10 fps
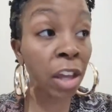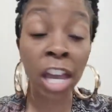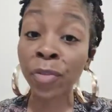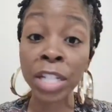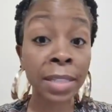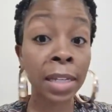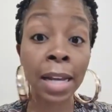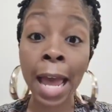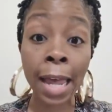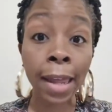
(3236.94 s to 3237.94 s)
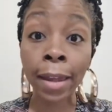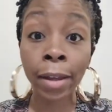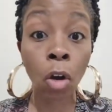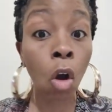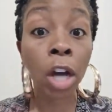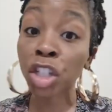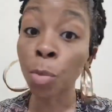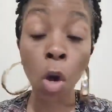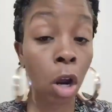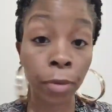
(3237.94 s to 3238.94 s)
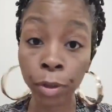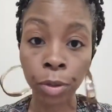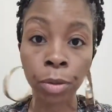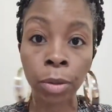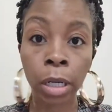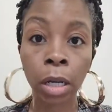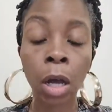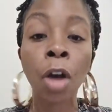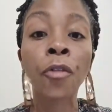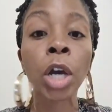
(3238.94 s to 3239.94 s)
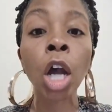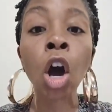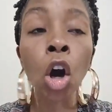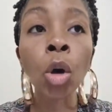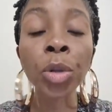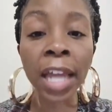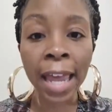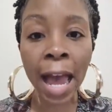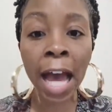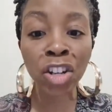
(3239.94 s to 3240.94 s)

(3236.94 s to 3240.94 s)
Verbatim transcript: If it's tonight or tomorrow, for the whole day, I